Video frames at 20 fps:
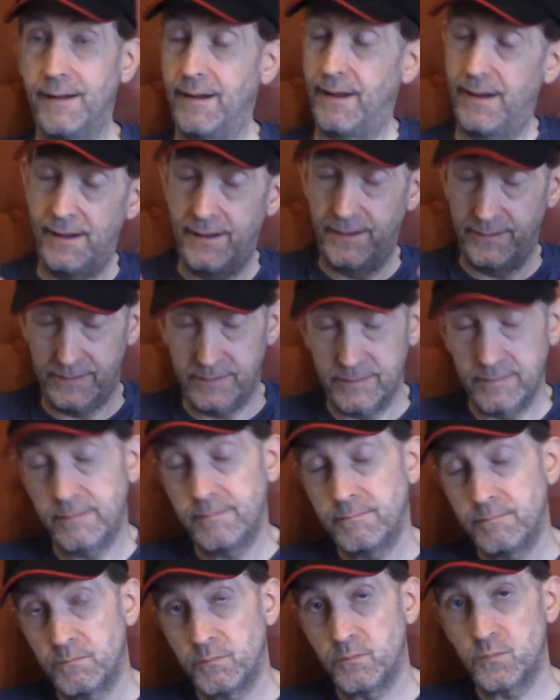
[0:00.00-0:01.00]
And
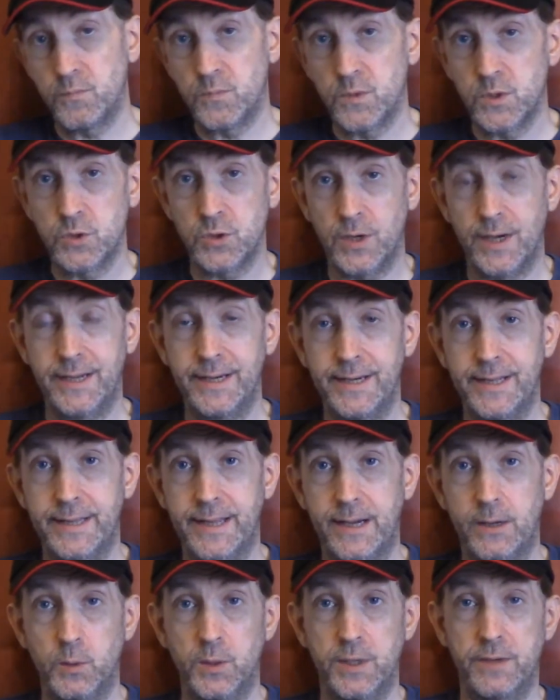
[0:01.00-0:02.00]
trying it
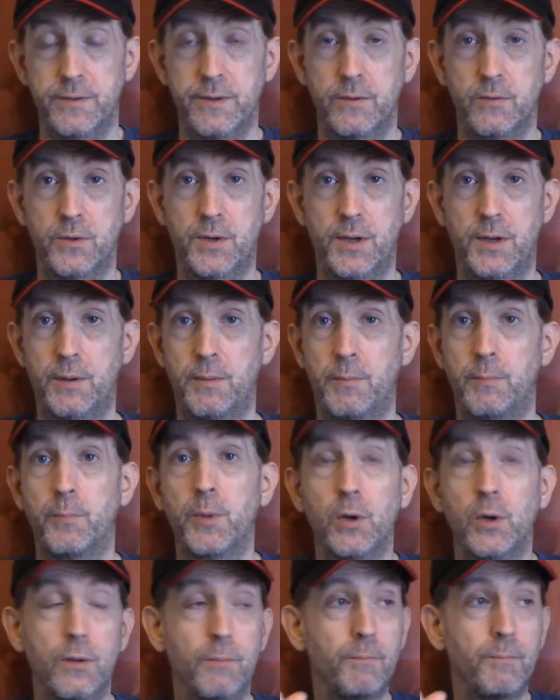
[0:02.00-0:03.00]
that way around.
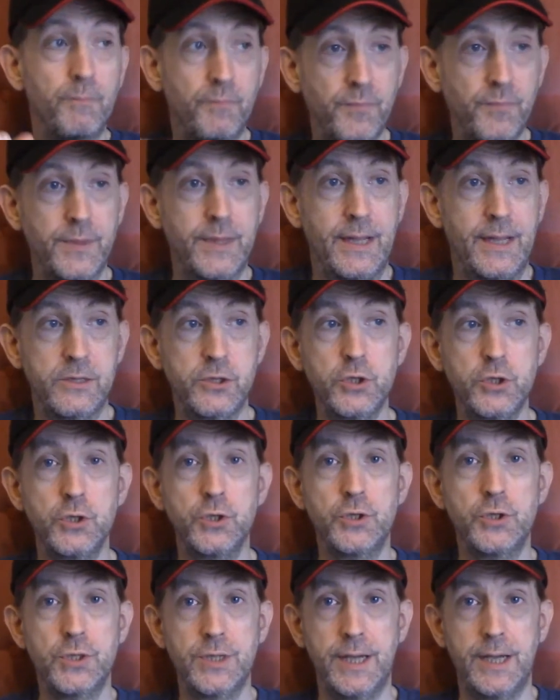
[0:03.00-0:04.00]
But that's
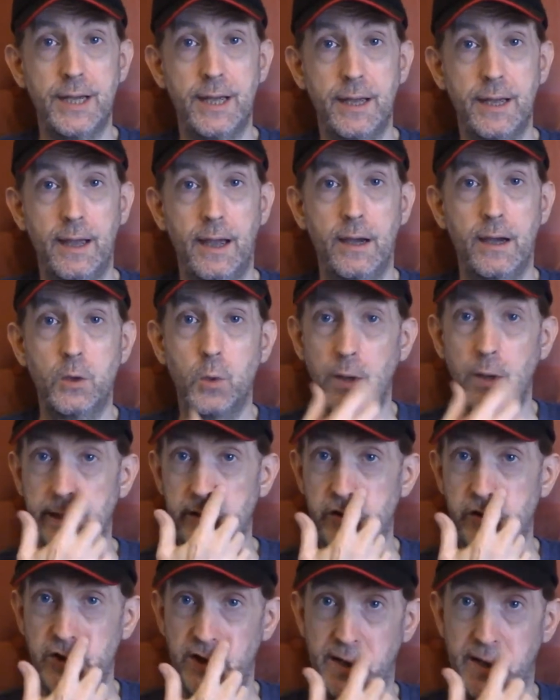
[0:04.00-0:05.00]
just a quick
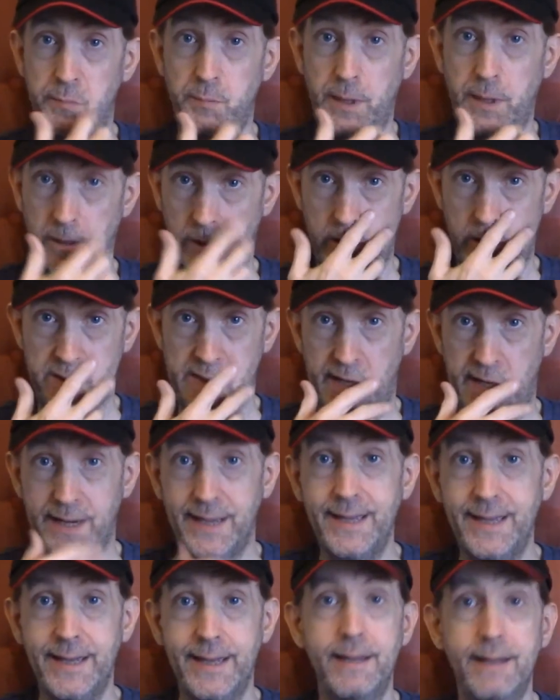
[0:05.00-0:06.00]
tip, because I'd
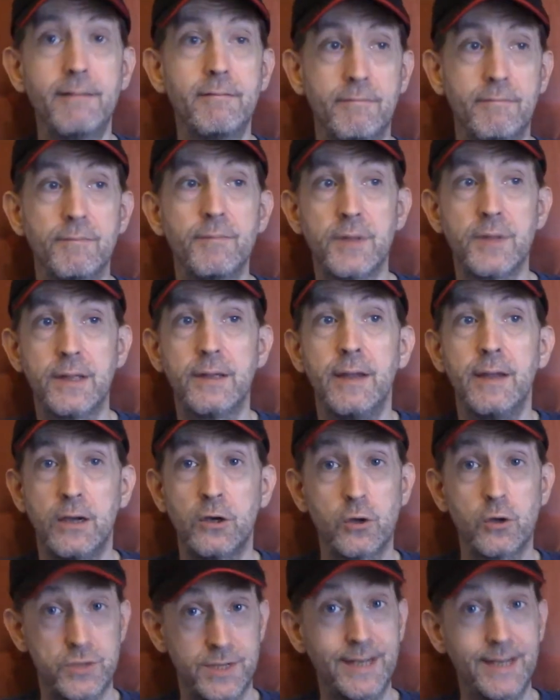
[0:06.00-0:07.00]
hate,
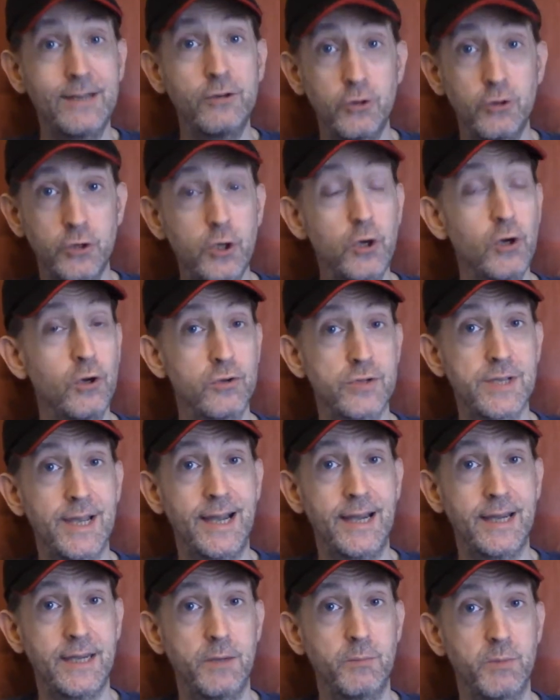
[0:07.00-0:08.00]
because it could cause
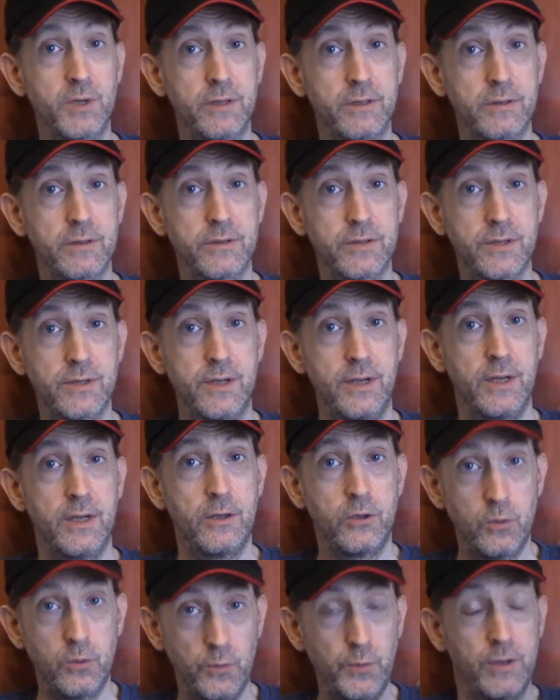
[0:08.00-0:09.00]
arguments.
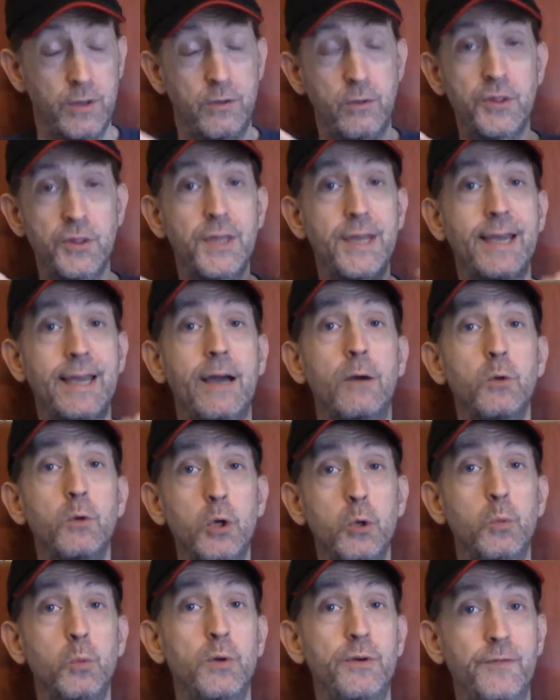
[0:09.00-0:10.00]
You think how
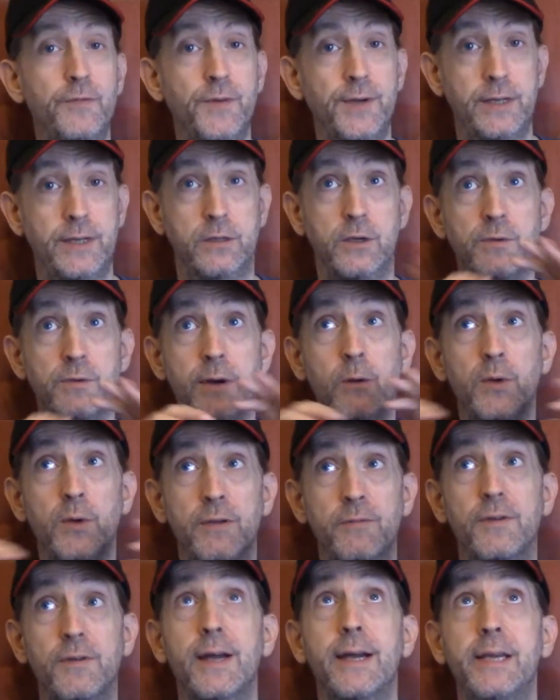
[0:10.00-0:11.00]
you would feel. You're out, you're
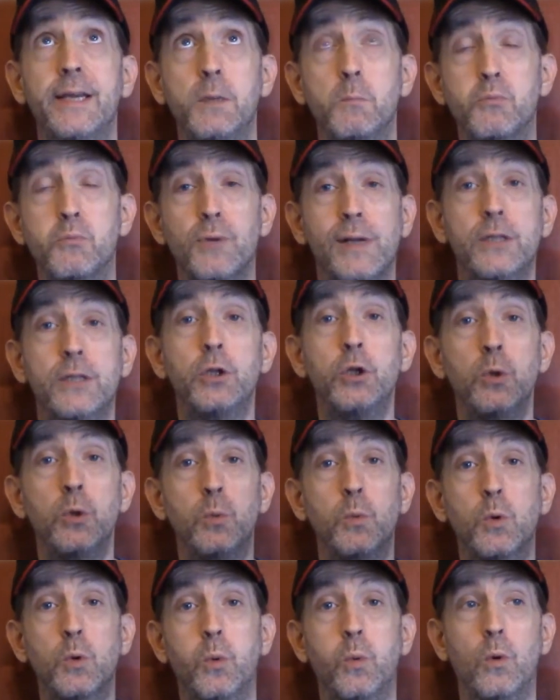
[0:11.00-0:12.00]
flying your brand new
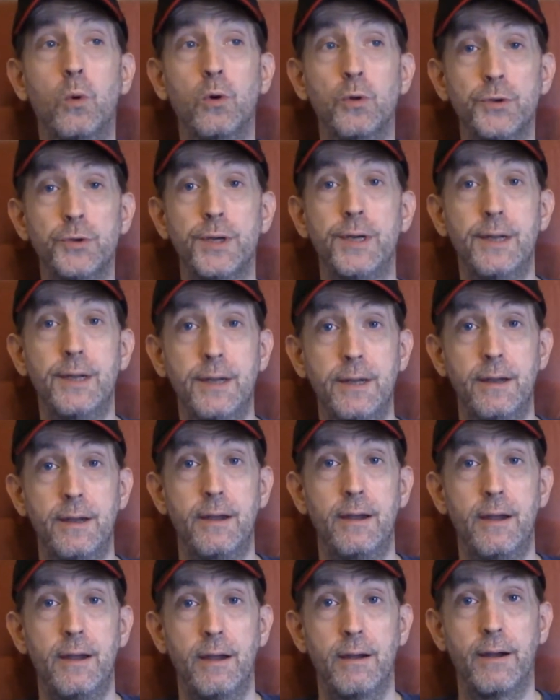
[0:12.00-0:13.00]
quad,
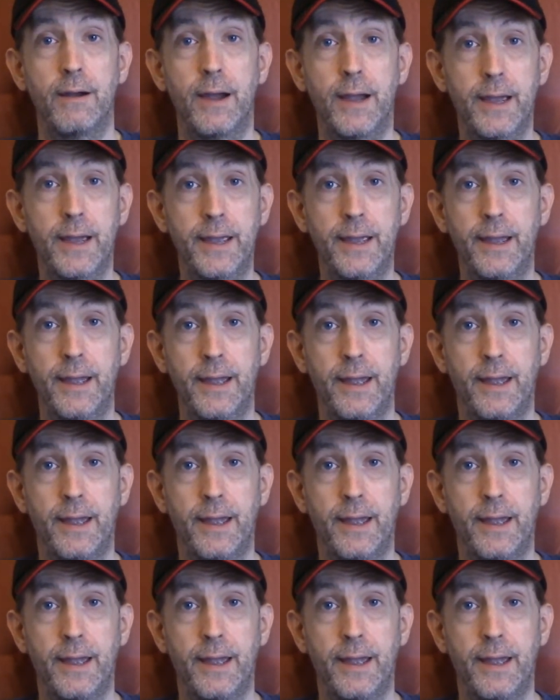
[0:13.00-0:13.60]
right,